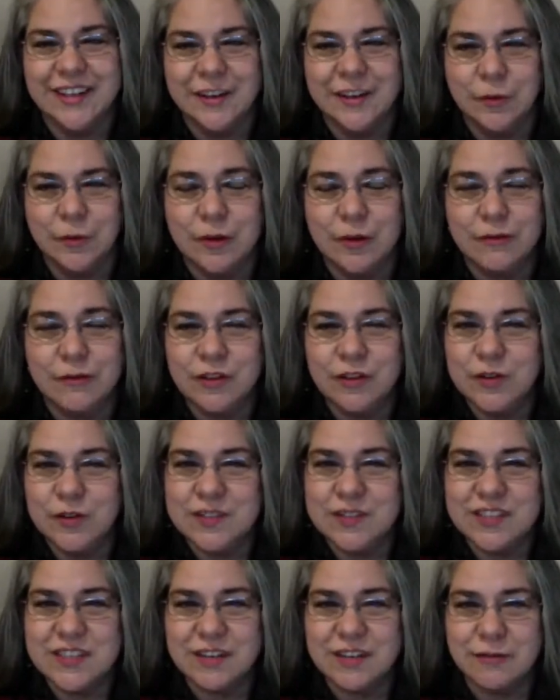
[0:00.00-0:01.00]
We've
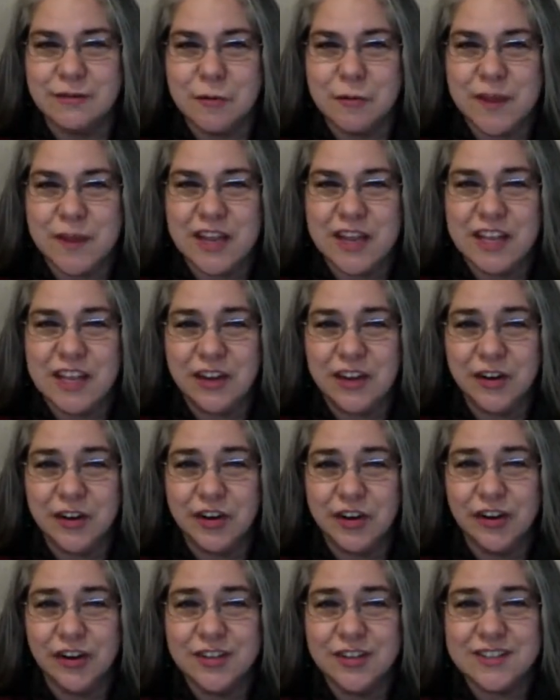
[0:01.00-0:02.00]
used it for many
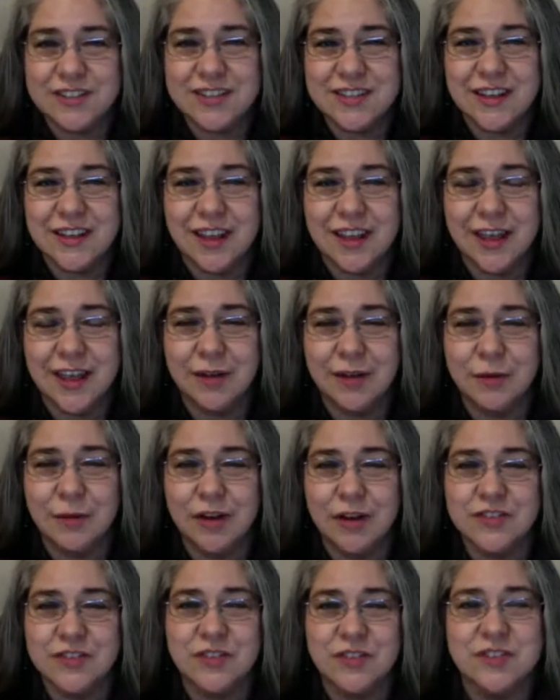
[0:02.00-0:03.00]
years, and we
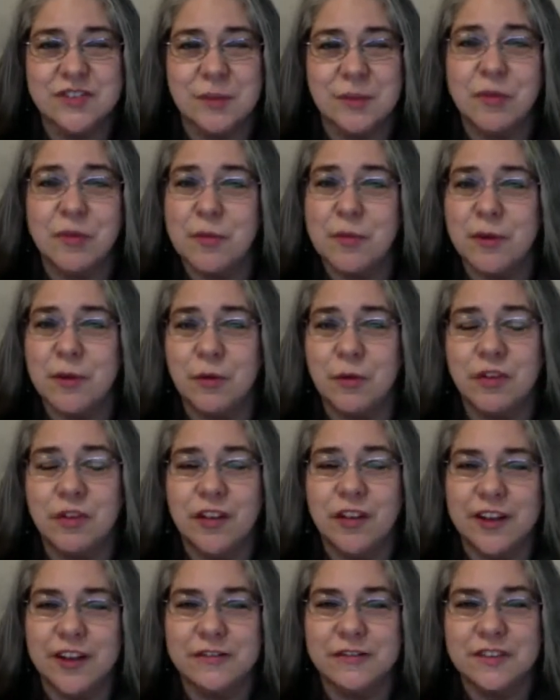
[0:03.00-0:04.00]
also supplement with a
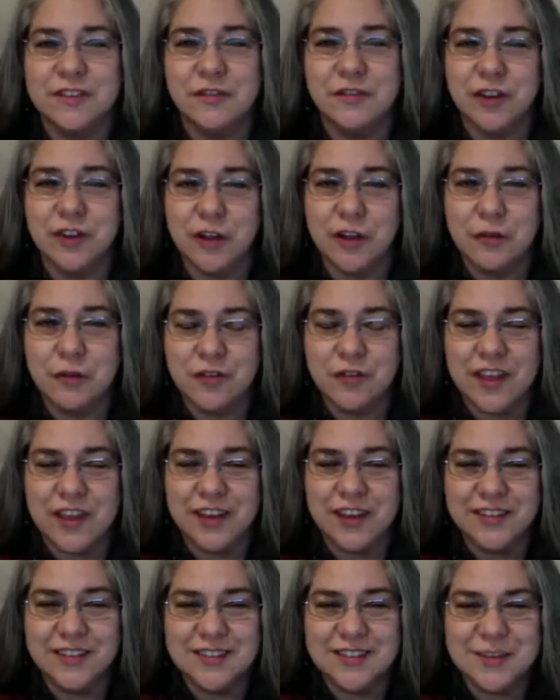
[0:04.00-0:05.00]
lot of different other
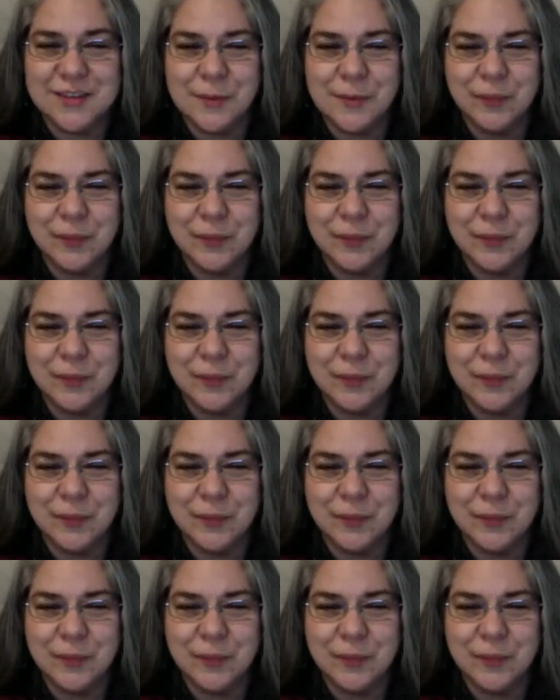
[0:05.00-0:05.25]
things.